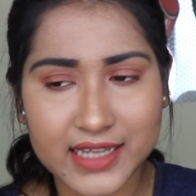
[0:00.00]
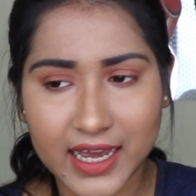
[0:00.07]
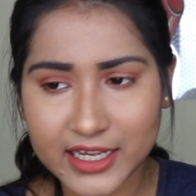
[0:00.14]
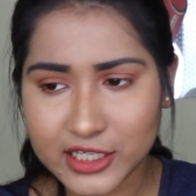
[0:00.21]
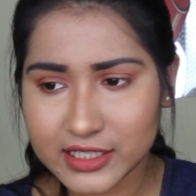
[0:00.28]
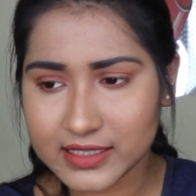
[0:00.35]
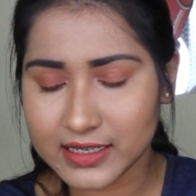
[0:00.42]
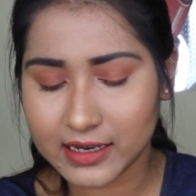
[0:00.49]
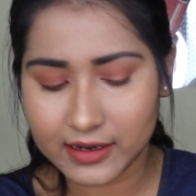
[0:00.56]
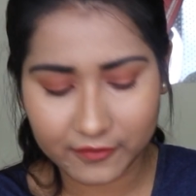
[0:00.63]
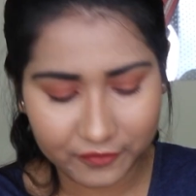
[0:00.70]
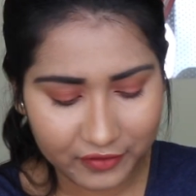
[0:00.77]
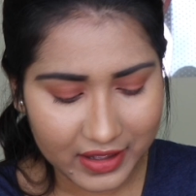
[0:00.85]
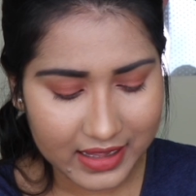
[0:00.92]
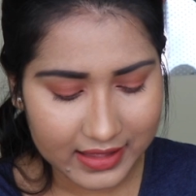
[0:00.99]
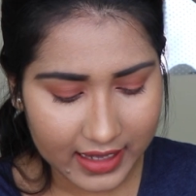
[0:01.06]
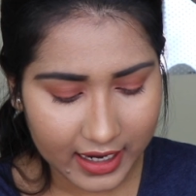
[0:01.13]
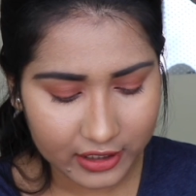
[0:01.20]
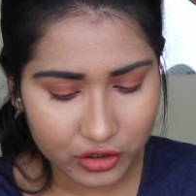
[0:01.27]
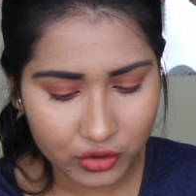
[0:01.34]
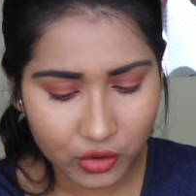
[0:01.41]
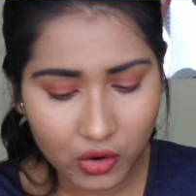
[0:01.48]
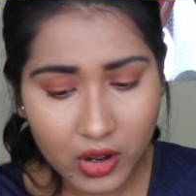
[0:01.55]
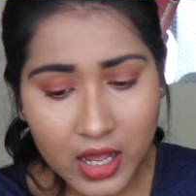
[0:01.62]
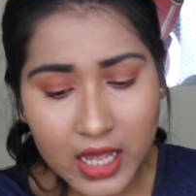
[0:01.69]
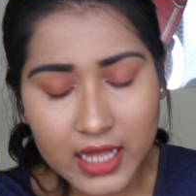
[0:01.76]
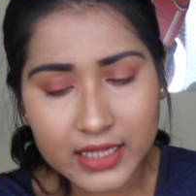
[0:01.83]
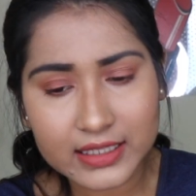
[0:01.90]
I just feel that, you know,
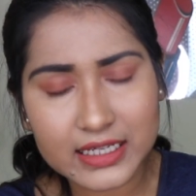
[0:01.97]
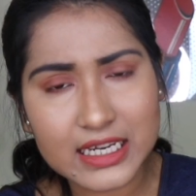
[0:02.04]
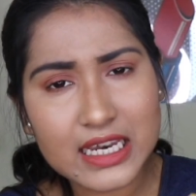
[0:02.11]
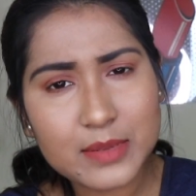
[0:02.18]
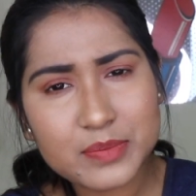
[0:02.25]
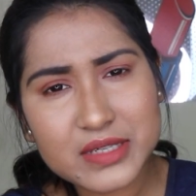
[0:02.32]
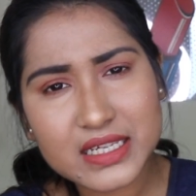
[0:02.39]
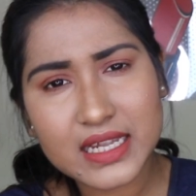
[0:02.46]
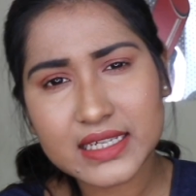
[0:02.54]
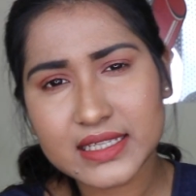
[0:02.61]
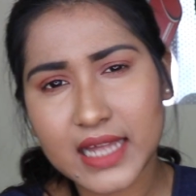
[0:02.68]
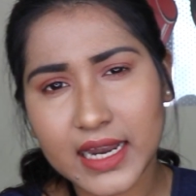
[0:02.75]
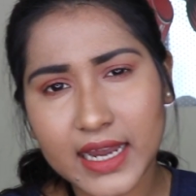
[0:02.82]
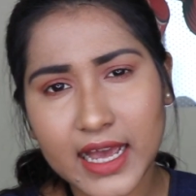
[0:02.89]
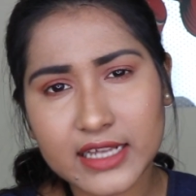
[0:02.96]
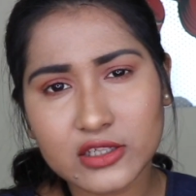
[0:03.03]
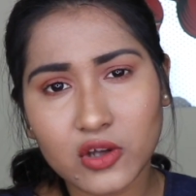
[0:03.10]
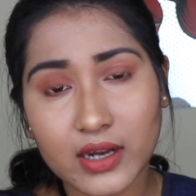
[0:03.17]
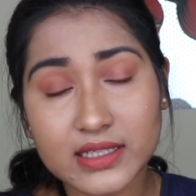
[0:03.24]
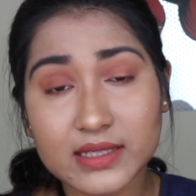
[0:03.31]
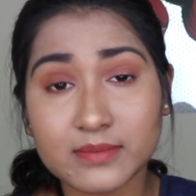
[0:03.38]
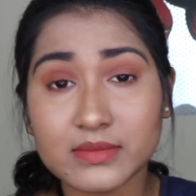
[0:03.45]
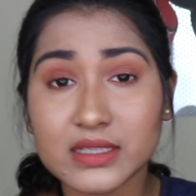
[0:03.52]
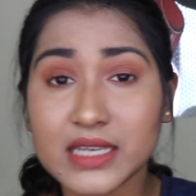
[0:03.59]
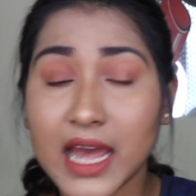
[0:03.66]
the lipsticks that has got some